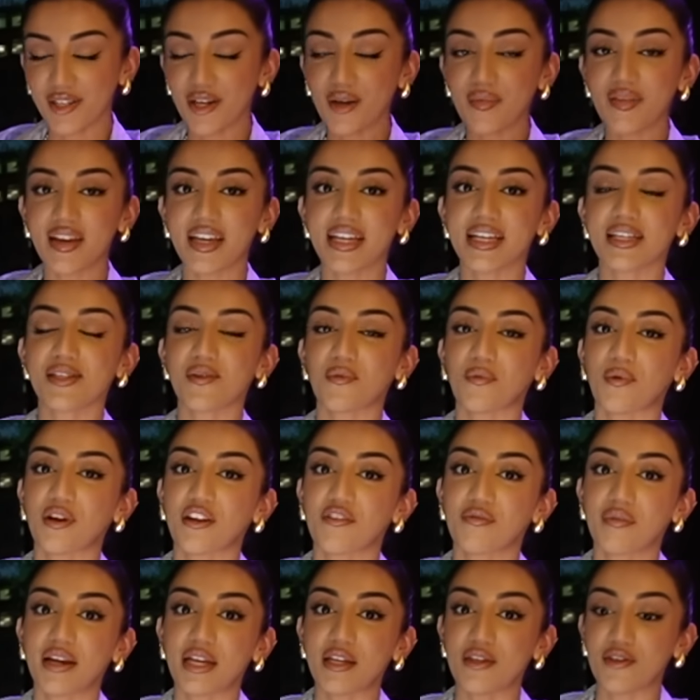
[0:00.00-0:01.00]
up is one
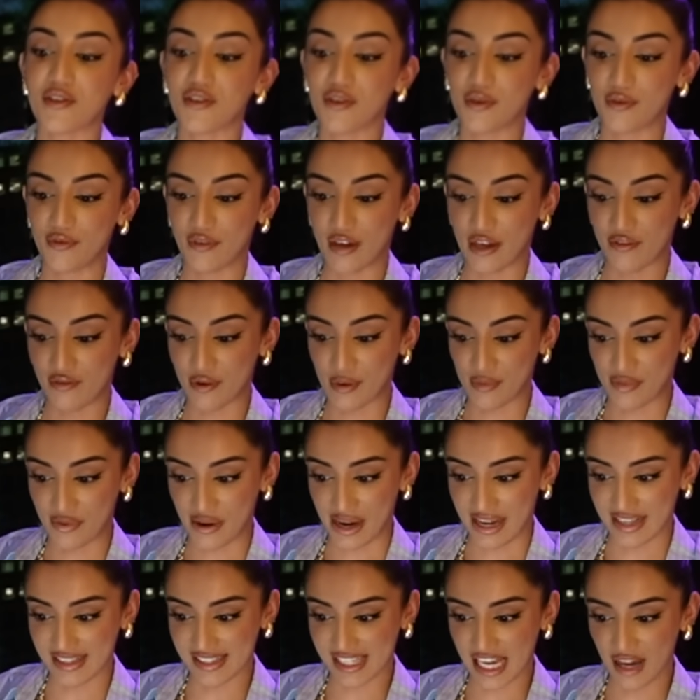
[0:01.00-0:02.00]
of my new favorite
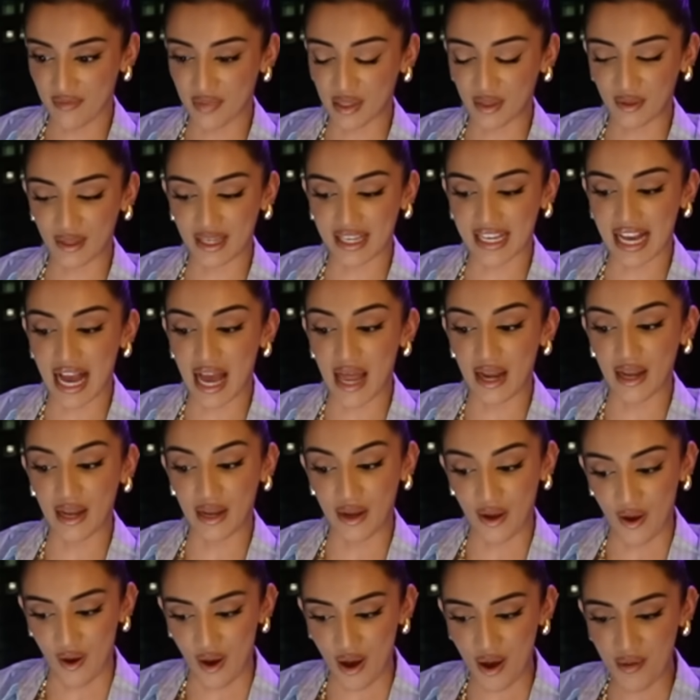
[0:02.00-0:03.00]
brands that I've been looking at a
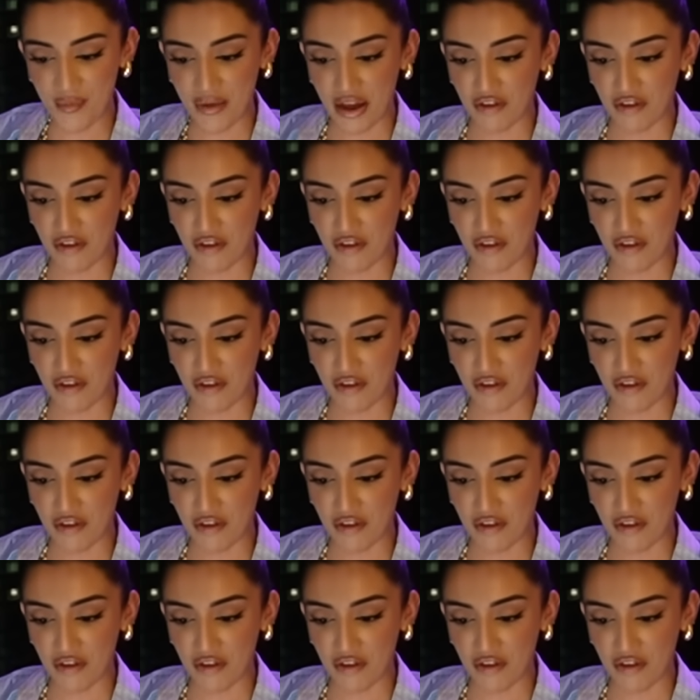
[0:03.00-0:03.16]
lot.